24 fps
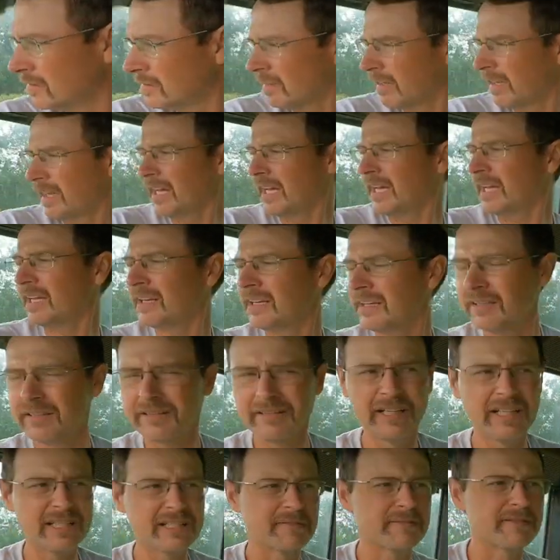And
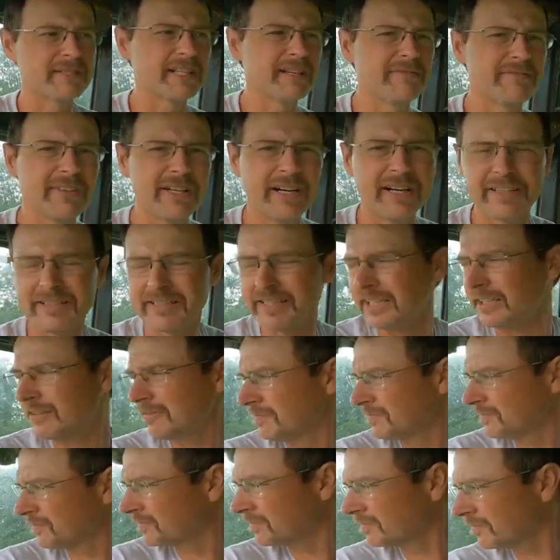get some stuff knocked out.
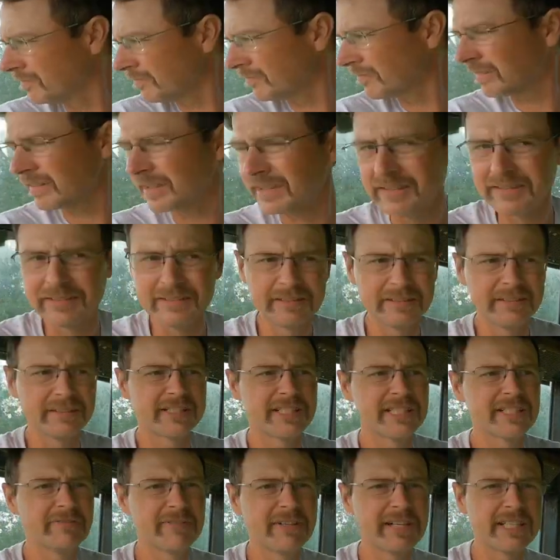
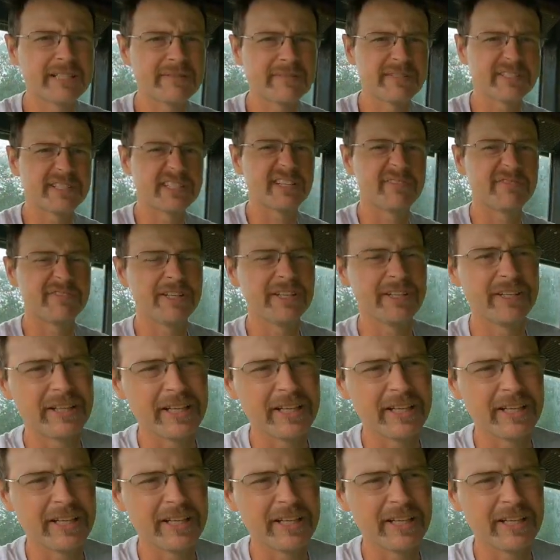See if we get some stuff done